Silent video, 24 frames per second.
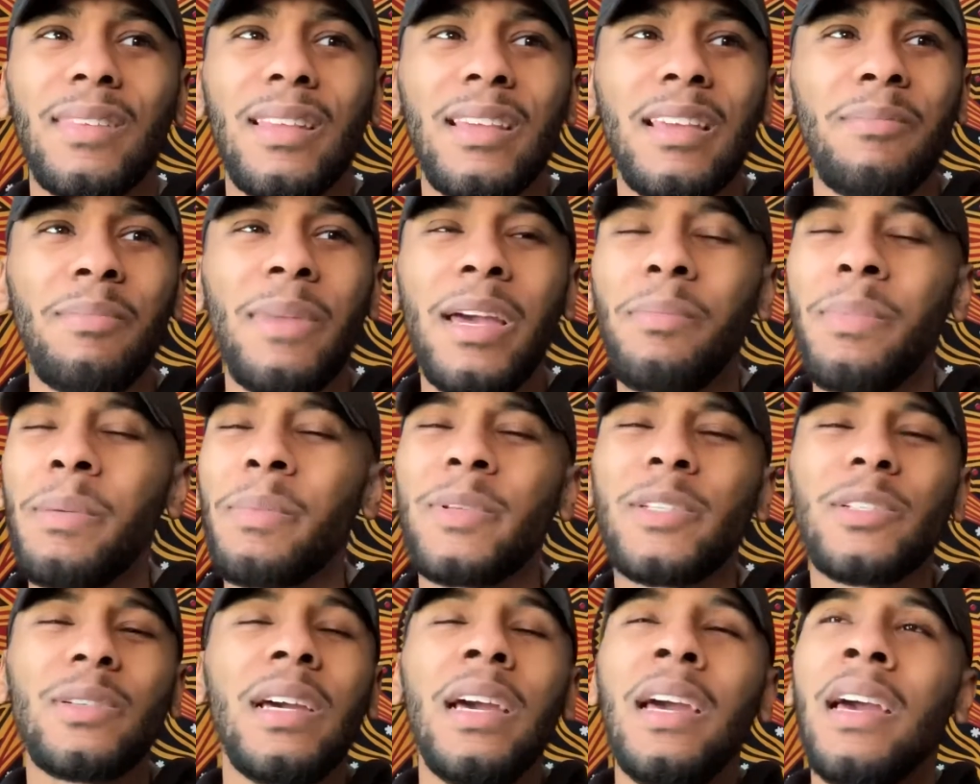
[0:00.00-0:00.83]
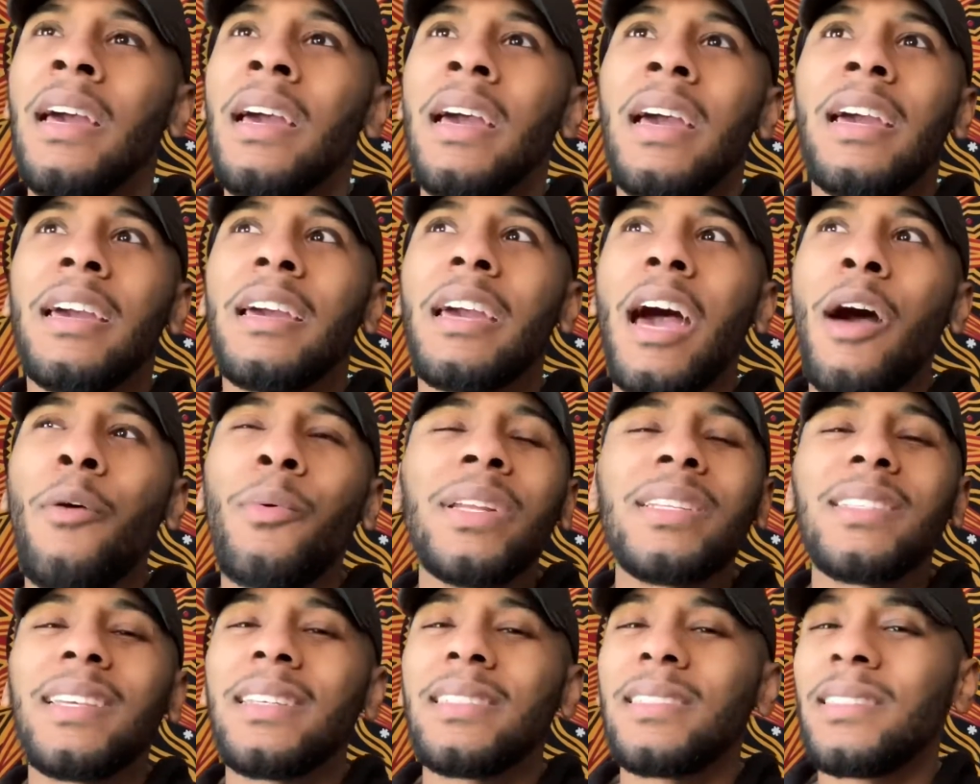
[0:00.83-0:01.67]
it might be between, I
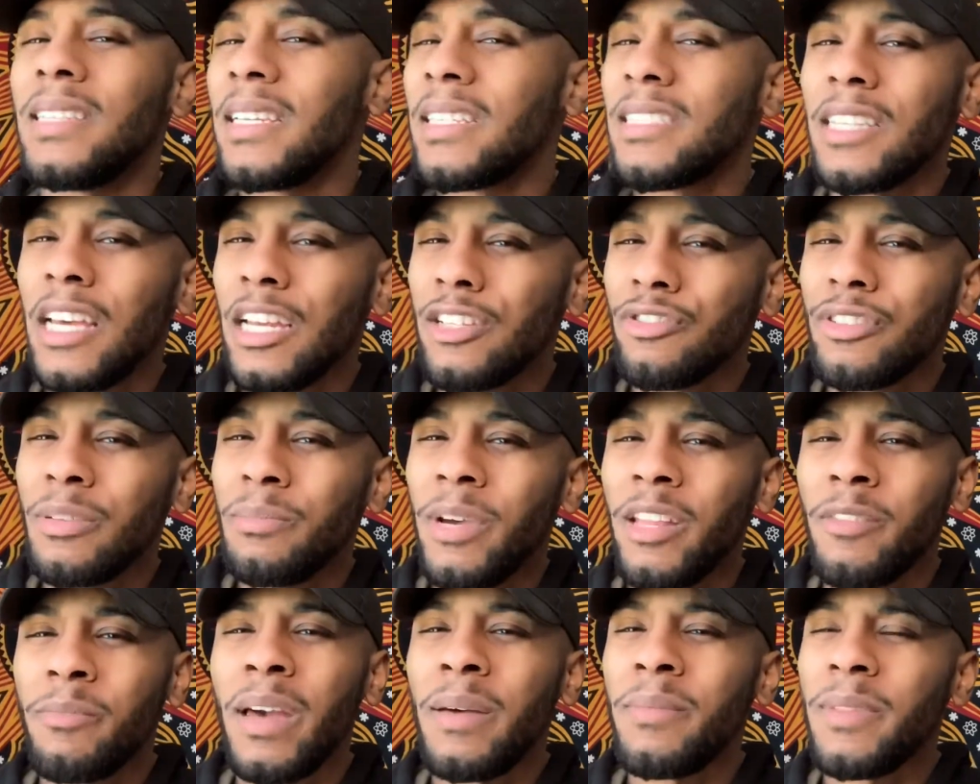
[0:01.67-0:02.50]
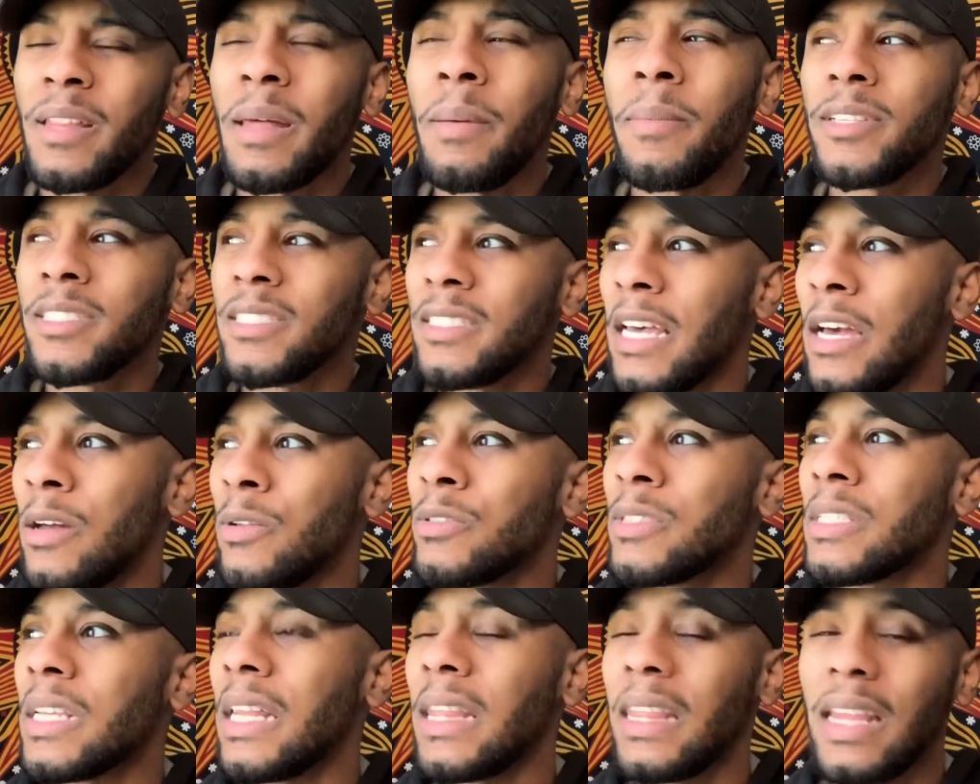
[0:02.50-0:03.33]
want to say $600 a month, but that
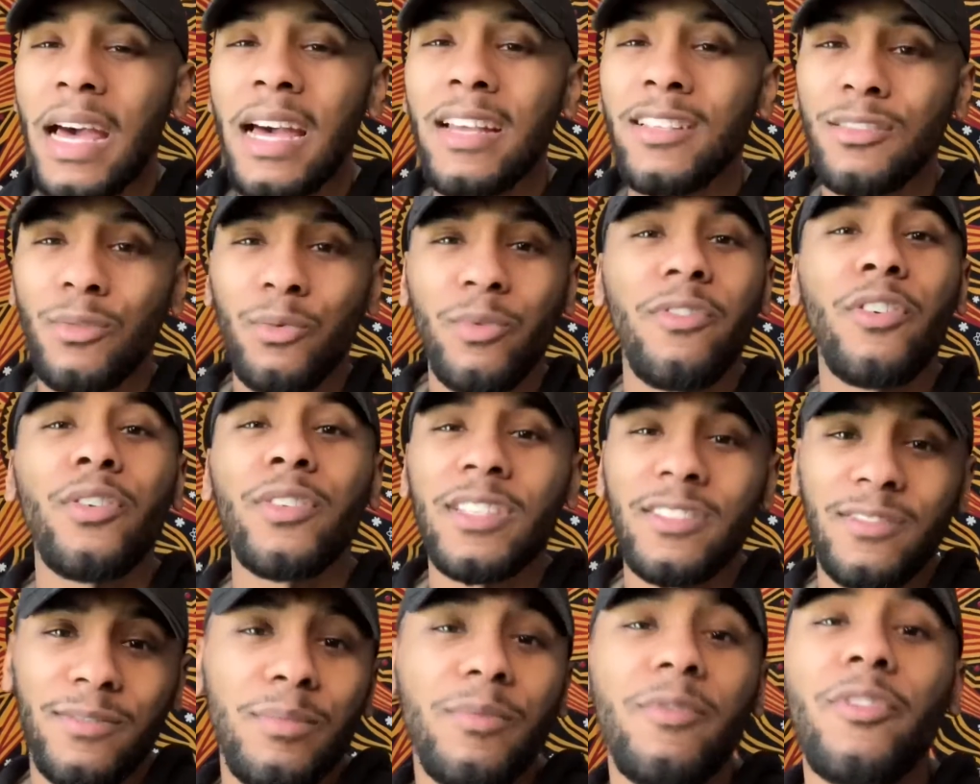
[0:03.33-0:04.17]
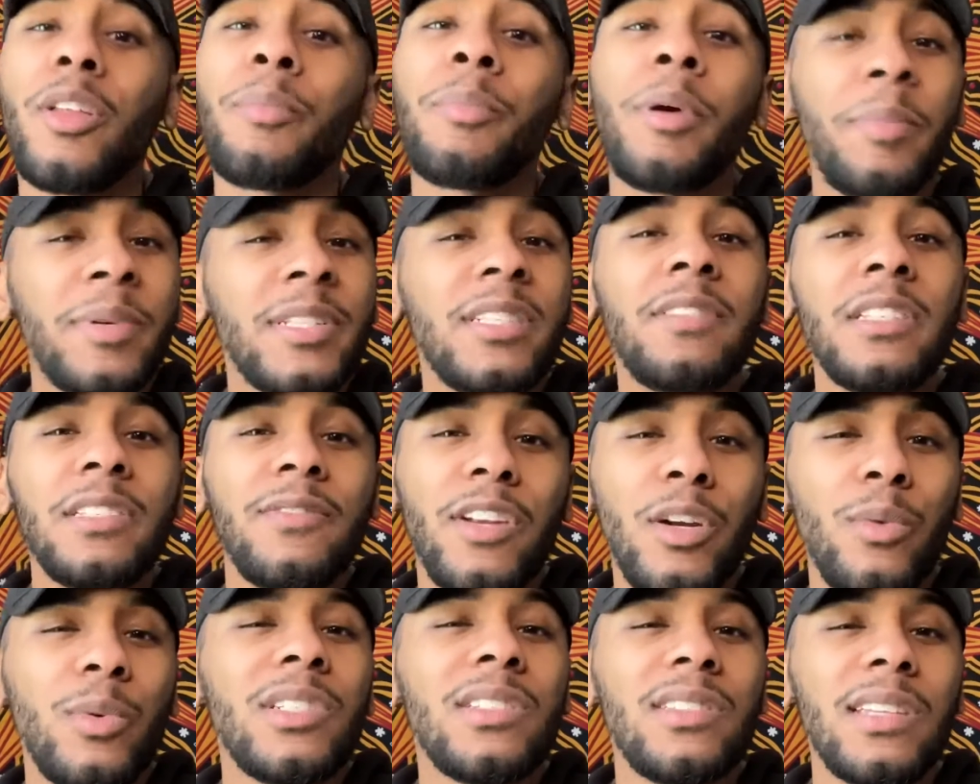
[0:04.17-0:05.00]
sounds a lot. So for the purpose of this
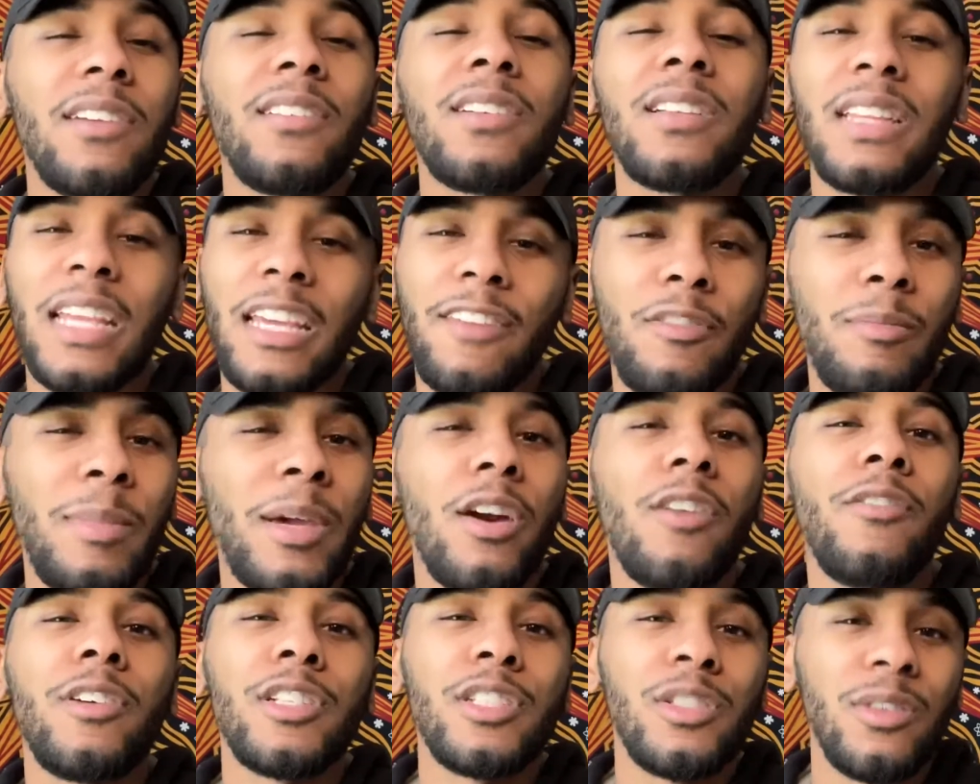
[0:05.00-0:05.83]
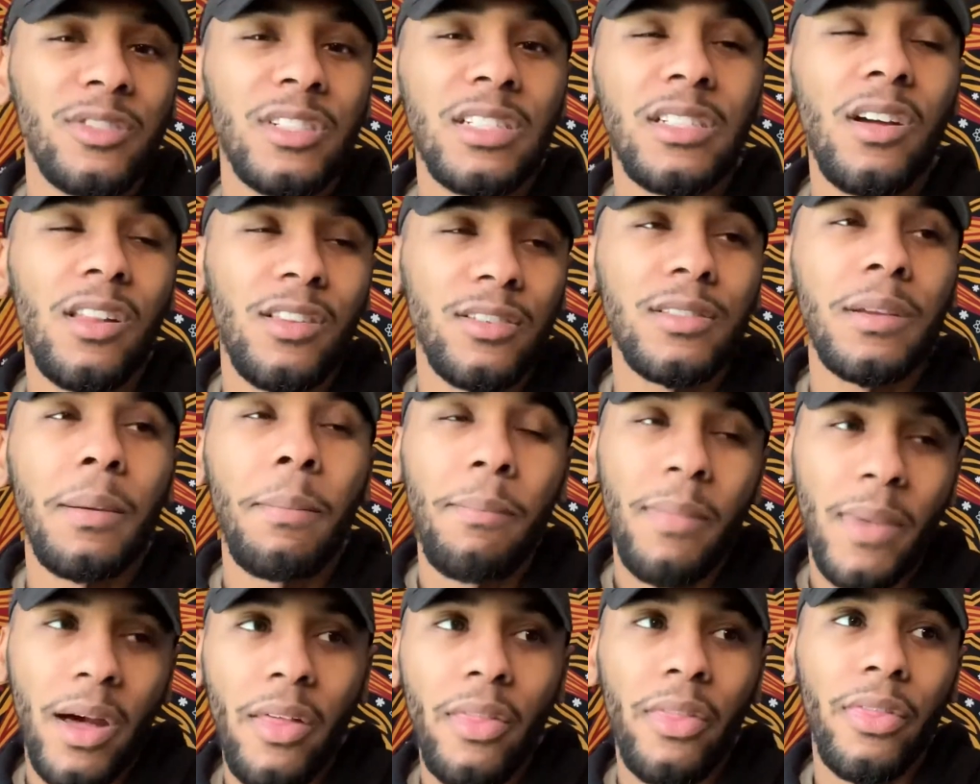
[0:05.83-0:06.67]
video, we'll just say like you make over $200 a
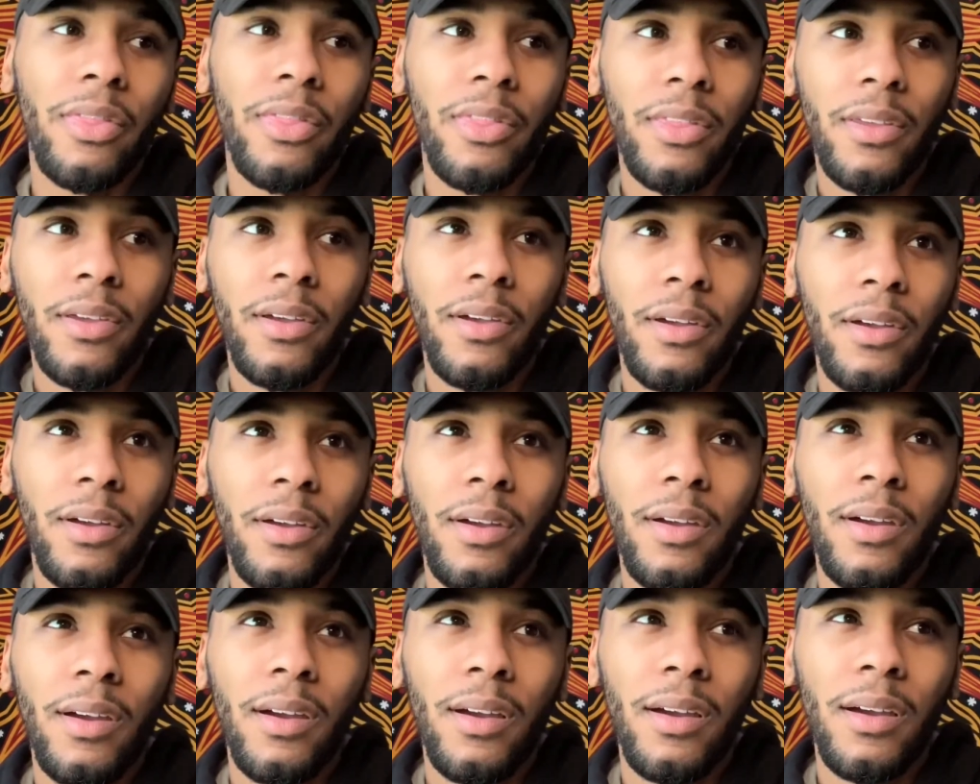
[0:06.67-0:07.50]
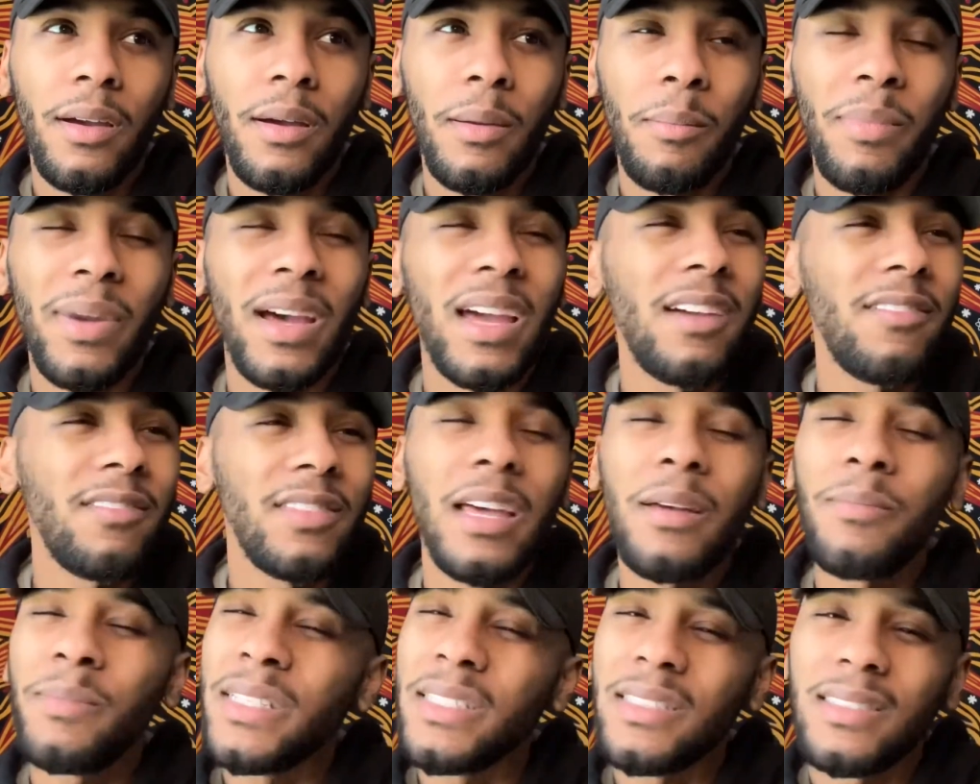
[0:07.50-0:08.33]
month, but if
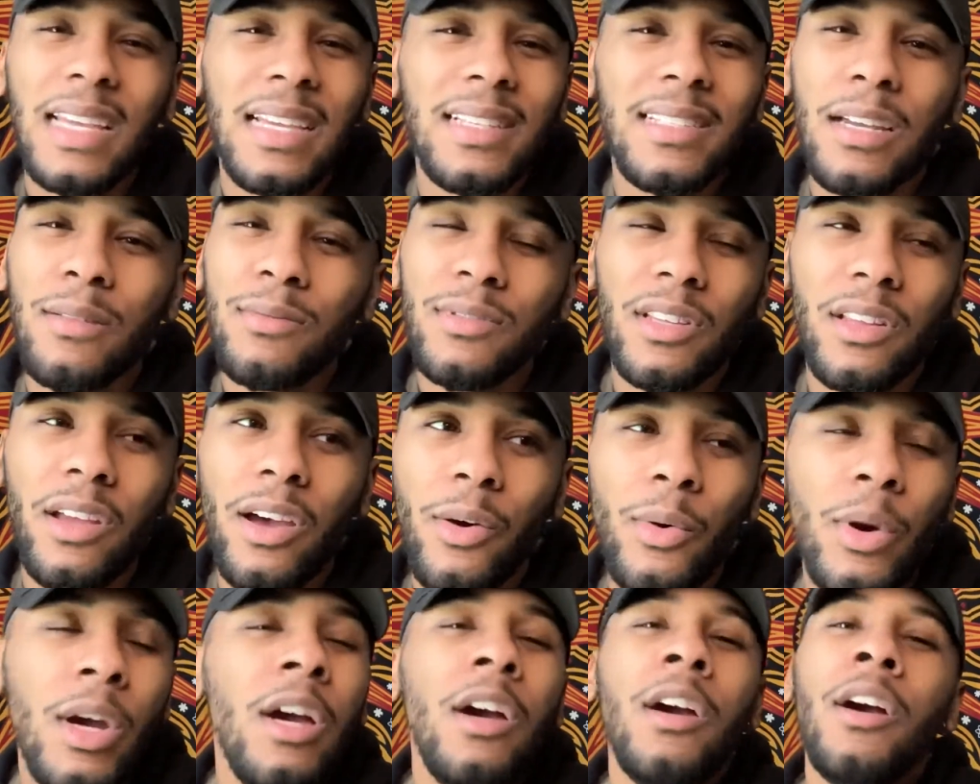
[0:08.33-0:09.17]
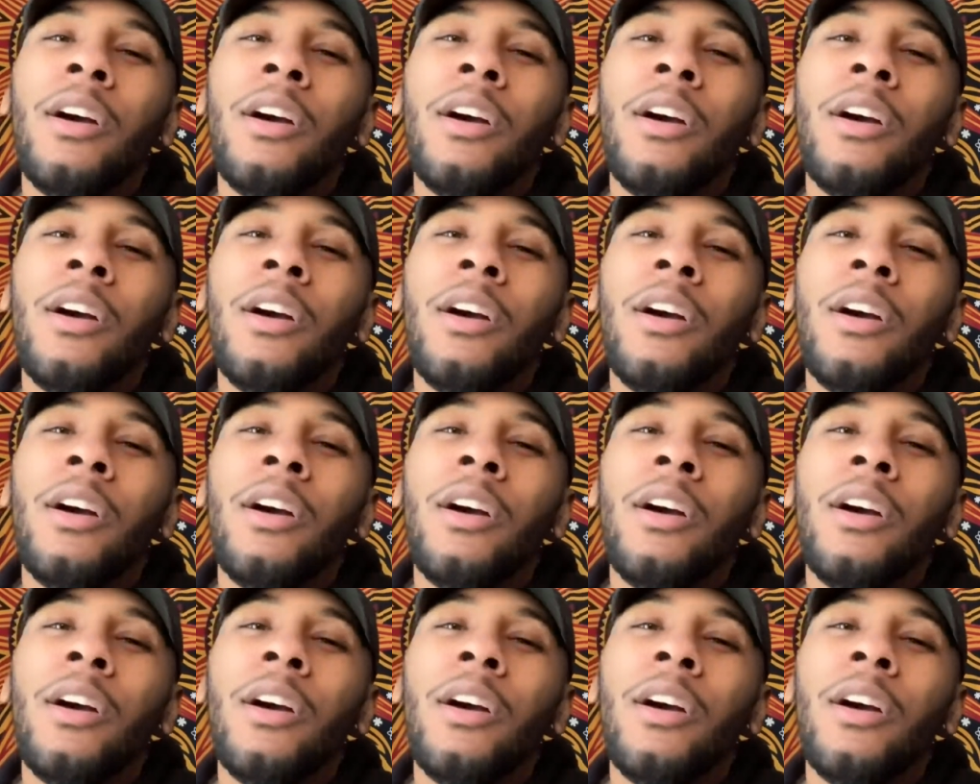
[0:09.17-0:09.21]
that sounds low.